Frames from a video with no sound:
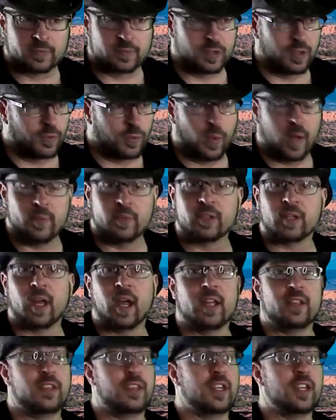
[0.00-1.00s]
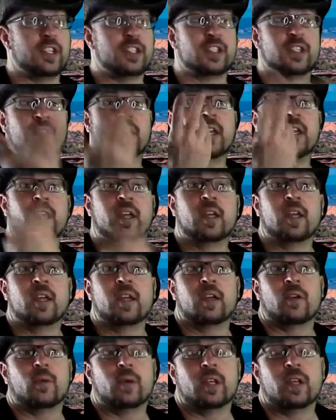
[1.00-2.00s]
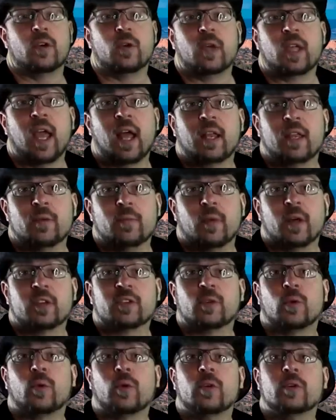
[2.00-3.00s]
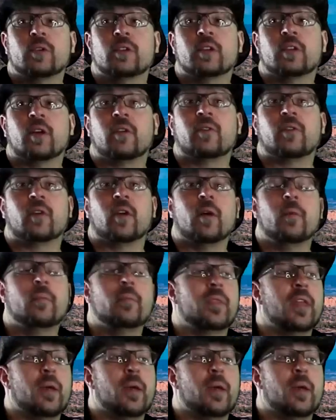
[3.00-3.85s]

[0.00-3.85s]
the website that we know Kali Muscle ordered stuff from,